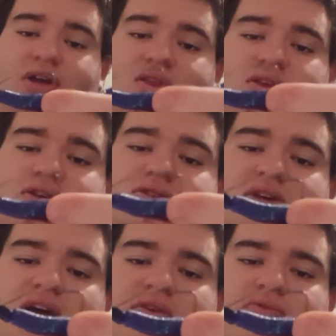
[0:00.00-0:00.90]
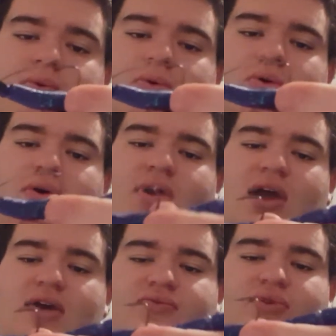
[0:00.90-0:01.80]
wearing these
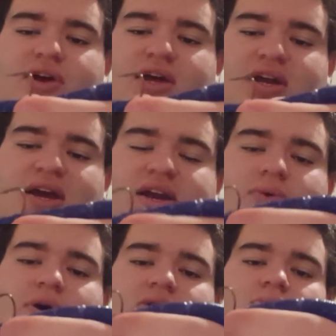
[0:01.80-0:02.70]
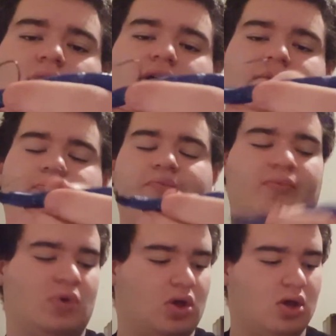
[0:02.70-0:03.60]
every and any way you want.